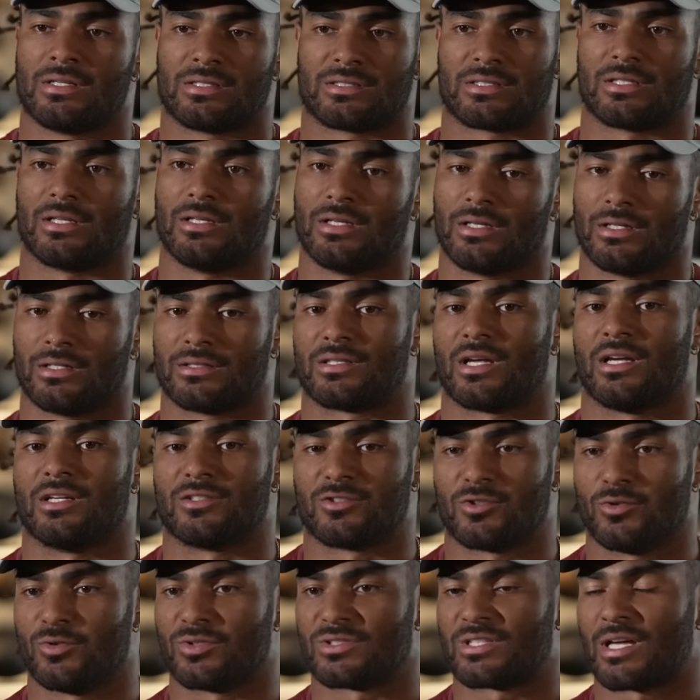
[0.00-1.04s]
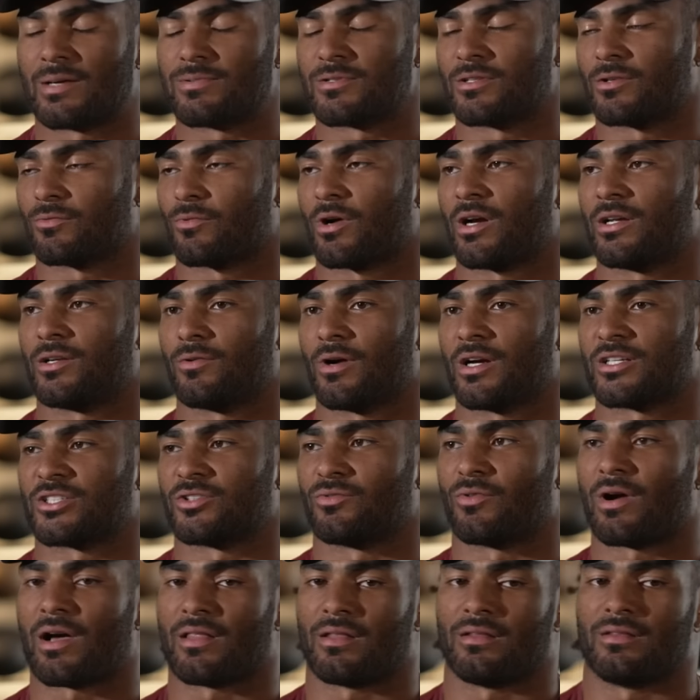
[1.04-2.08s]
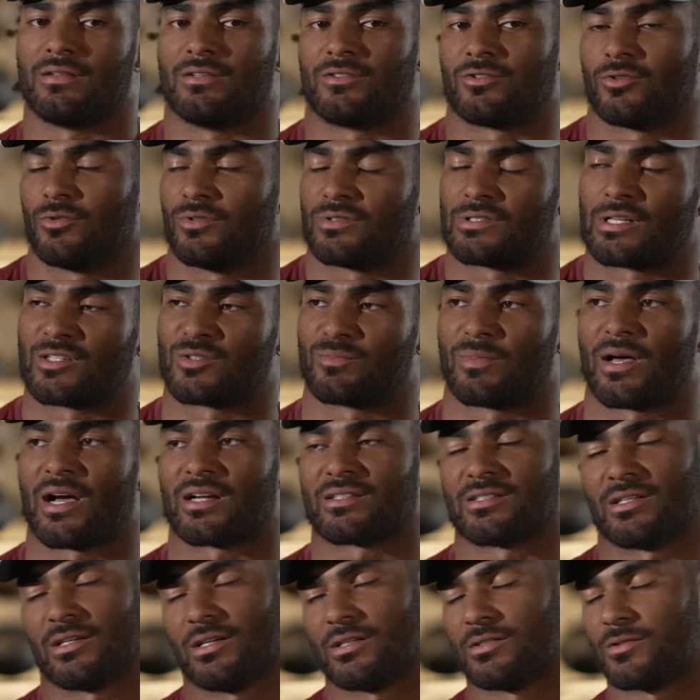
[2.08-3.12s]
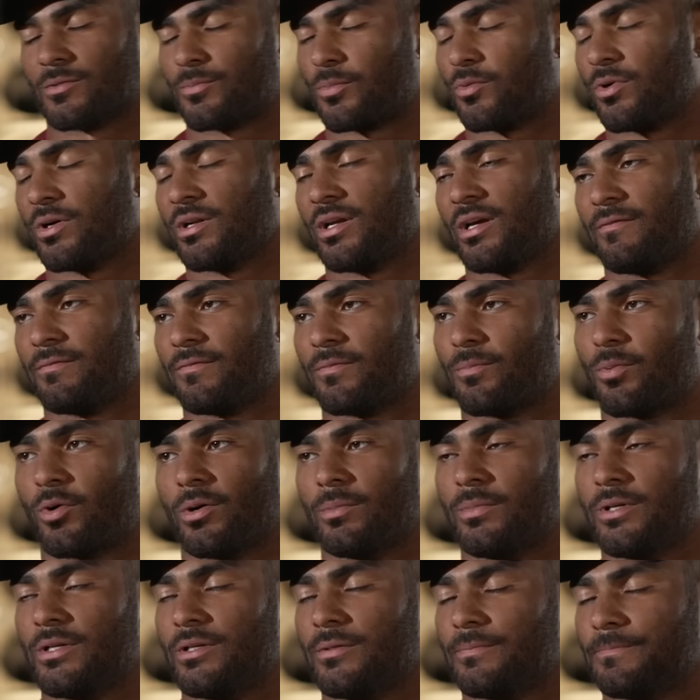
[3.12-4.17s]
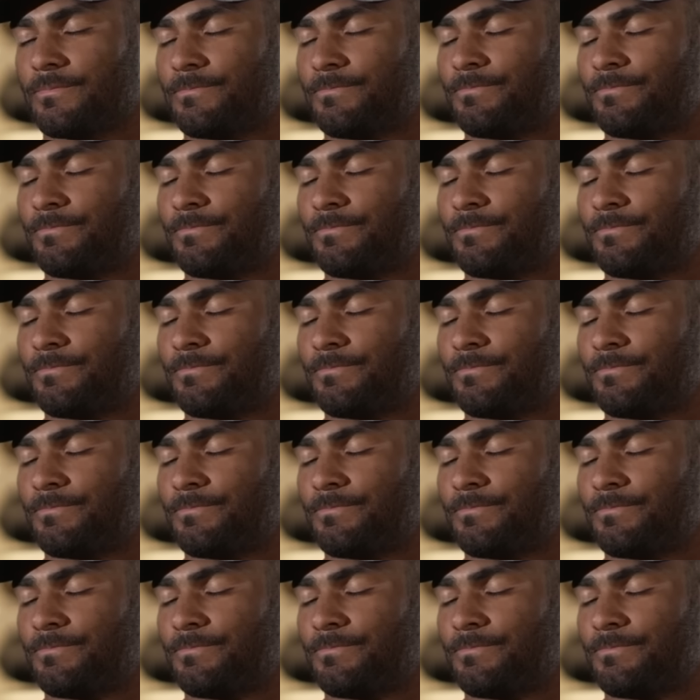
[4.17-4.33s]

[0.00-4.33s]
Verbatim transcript: to take two steps in the right direction rather than two steps back to get to point A, point B.